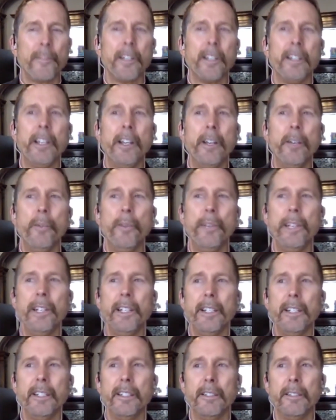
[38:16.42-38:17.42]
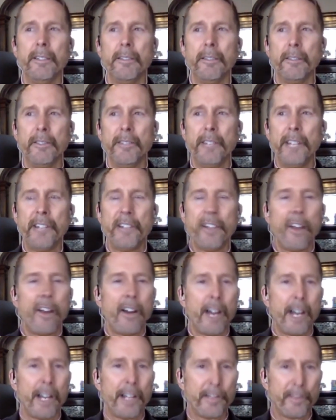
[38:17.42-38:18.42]
That's
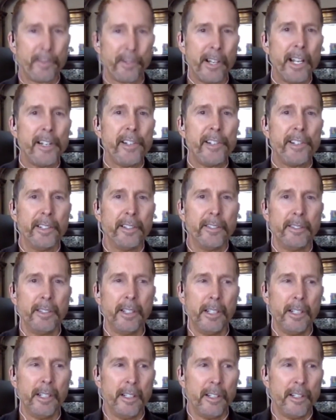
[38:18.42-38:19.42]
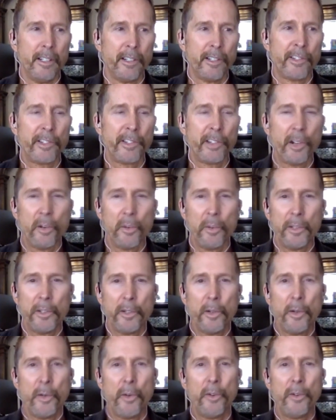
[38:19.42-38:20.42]
our aspiration. So what
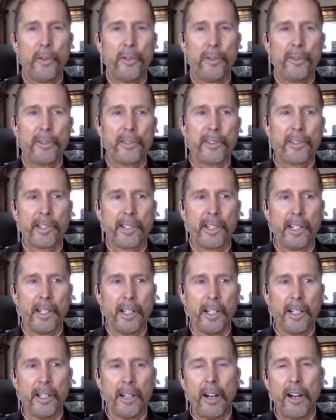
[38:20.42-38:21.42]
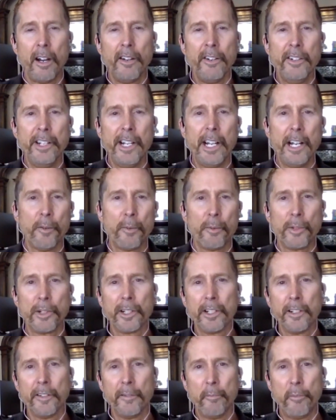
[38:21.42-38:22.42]
holds our
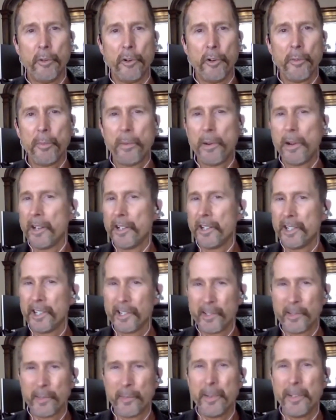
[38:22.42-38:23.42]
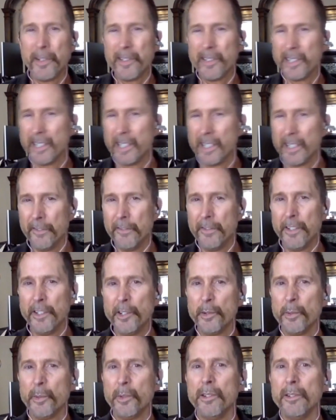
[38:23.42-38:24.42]
network of both participants and
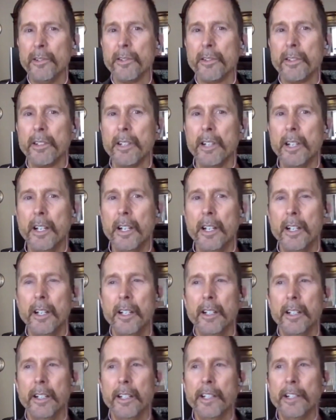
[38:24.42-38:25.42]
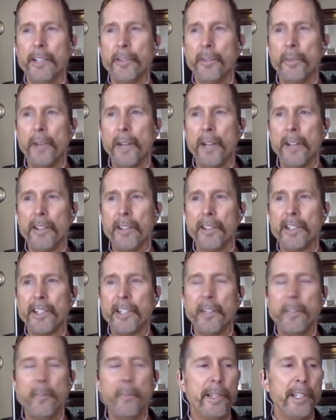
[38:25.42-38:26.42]
individuals, as well as
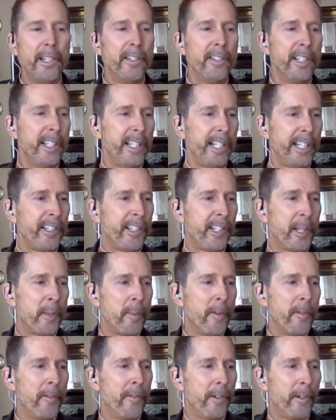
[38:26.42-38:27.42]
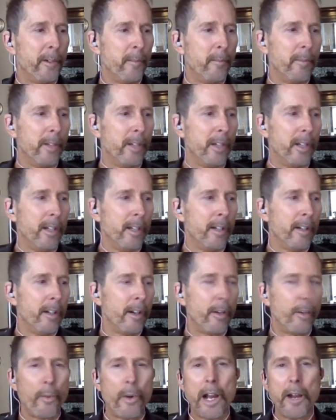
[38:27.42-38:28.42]
community, some of them
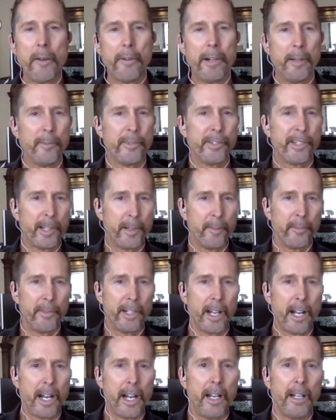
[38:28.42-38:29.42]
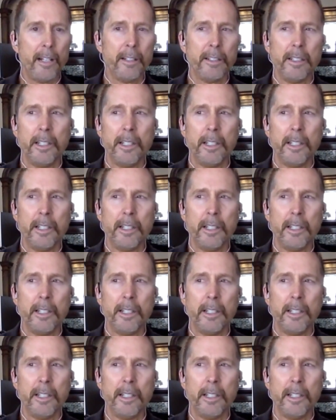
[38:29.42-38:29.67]
are YWAM, some not,